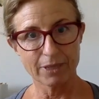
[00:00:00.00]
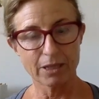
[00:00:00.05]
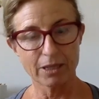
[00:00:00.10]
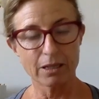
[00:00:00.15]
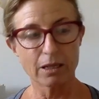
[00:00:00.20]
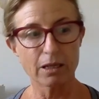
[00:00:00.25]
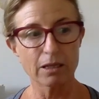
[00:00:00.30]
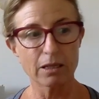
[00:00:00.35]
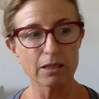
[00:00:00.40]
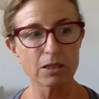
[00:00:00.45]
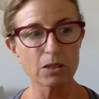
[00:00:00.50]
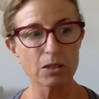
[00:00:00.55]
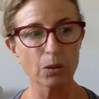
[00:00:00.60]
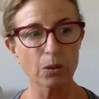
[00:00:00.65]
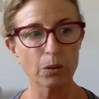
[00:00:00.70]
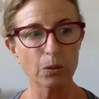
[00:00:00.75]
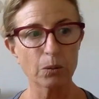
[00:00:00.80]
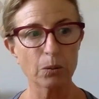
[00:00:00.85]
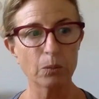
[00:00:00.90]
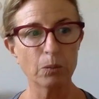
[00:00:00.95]
And
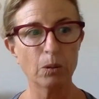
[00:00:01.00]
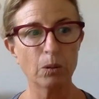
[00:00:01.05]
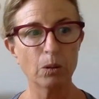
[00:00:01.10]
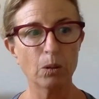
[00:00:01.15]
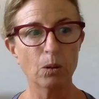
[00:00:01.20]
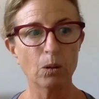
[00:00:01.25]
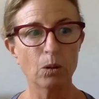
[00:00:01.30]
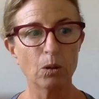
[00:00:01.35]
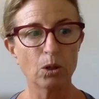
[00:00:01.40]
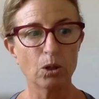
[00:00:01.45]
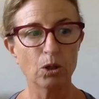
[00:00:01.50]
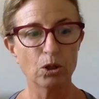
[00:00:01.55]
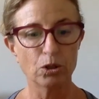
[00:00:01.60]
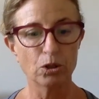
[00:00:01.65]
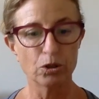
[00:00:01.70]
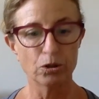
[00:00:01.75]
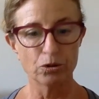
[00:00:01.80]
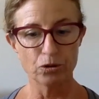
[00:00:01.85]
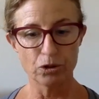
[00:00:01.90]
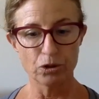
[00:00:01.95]
so
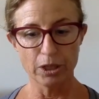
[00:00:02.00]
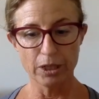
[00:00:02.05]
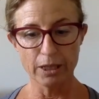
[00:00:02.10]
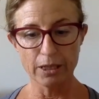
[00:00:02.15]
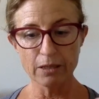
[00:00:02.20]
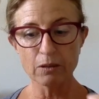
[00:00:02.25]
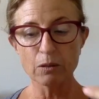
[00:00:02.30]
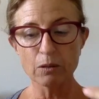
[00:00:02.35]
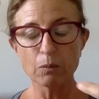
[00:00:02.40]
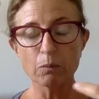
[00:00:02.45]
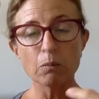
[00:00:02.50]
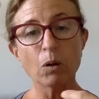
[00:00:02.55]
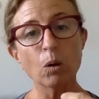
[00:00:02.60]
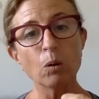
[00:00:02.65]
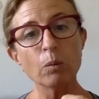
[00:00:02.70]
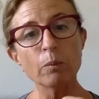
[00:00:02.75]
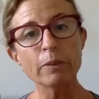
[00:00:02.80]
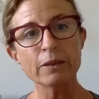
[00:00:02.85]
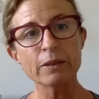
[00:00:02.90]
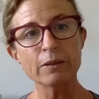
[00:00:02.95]
in the
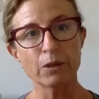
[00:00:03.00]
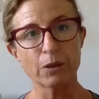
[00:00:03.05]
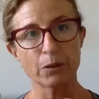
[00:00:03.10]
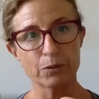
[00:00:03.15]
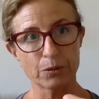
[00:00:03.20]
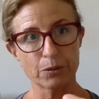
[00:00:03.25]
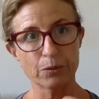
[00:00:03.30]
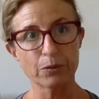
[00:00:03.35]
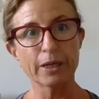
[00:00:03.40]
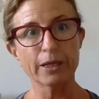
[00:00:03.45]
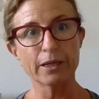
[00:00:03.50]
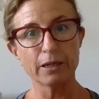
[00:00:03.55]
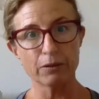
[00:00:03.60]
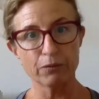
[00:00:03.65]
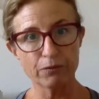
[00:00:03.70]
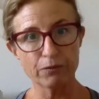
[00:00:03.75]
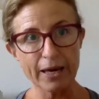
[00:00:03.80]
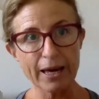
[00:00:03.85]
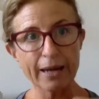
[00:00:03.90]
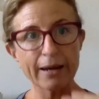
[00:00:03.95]
moment though, so like
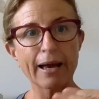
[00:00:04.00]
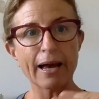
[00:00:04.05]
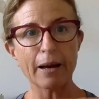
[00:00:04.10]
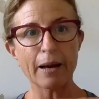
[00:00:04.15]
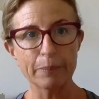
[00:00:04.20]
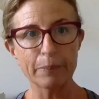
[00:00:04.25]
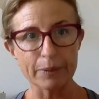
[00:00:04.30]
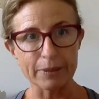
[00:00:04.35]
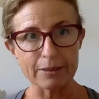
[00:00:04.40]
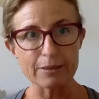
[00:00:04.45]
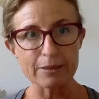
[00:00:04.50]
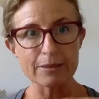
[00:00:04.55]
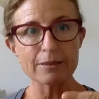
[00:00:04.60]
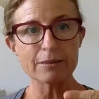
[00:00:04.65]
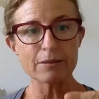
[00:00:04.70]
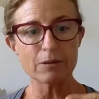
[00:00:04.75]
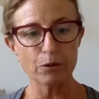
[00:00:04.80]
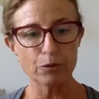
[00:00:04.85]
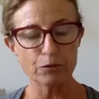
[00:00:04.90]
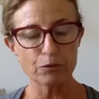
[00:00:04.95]
if that happens
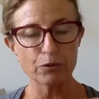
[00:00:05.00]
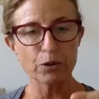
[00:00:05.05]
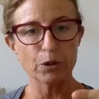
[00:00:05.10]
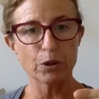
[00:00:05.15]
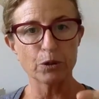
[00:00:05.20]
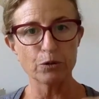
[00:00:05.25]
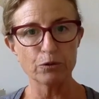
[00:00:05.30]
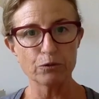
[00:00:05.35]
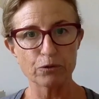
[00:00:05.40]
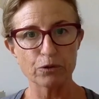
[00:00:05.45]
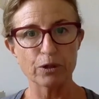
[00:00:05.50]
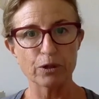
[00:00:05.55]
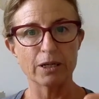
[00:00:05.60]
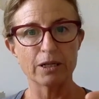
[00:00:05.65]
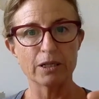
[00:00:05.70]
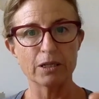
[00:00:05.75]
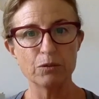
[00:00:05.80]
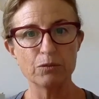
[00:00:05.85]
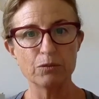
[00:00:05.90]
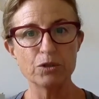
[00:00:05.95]
over and over
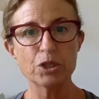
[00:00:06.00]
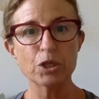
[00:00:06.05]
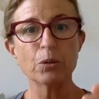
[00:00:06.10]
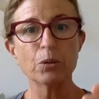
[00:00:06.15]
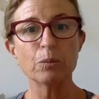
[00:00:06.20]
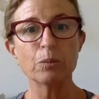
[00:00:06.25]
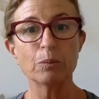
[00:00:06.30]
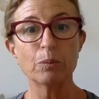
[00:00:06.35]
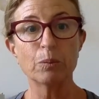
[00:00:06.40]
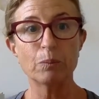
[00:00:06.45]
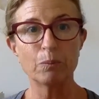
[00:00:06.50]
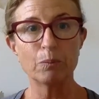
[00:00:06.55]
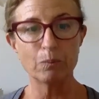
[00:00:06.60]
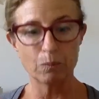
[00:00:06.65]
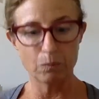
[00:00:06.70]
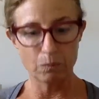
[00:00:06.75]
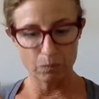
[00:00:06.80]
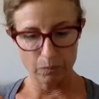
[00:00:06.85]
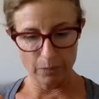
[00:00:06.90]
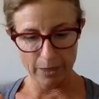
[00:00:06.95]
and you don't
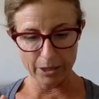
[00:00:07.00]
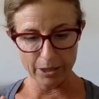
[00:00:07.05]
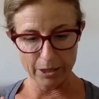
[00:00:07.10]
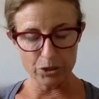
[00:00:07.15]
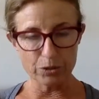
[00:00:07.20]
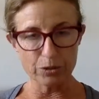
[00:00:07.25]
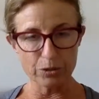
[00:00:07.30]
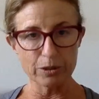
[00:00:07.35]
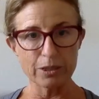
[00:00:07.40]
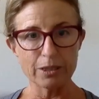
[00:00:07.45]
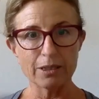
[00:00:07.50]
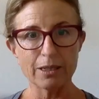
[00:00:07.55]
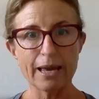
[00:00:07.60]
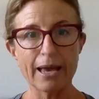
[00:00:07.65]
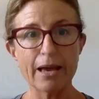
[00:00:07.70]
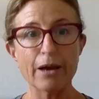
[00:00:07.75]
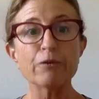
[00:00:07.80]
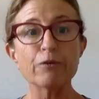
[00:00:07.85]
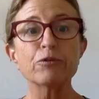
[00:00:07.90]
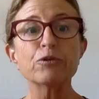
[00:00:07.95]
actually
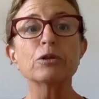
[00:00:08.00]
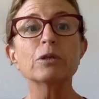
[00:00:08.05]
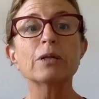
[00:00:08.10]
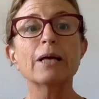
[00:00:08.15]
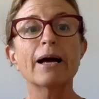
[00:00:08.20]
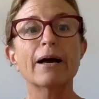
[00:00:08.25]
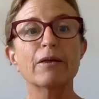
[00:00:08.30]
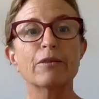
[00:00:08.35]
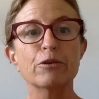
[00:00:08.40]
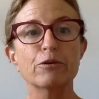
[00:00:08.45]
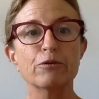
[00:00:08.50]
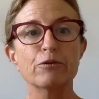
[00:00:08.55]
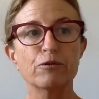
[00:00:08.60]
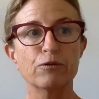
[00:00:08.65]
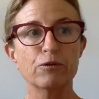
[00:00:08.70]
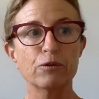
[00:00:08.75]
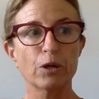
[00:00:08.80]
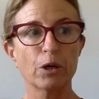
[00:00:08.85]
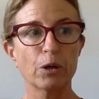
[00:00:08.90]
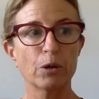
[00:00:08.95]
ever let the
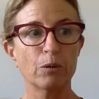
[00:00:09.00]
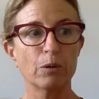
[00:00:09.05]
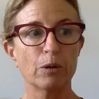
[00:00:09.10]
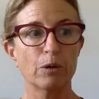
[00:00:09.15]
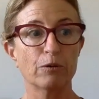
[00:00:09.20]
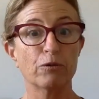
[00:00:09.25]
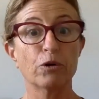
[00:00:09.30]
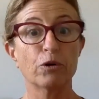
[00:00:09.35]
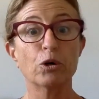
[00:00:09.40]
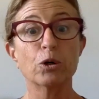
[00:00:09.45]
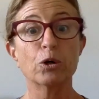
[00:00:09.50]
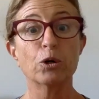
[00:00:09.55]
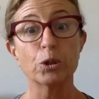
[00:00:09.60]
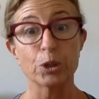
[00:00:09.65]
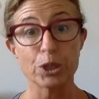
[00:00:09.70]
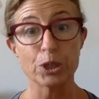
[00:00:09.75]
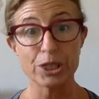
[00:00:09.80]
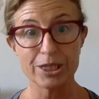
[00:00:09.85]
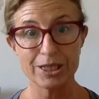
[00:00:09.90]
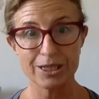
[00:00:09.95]
flow of
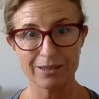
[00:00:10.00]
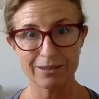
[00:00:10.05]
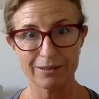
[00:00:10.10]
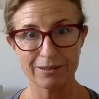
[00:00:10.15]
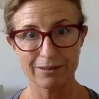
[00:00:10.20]
hurt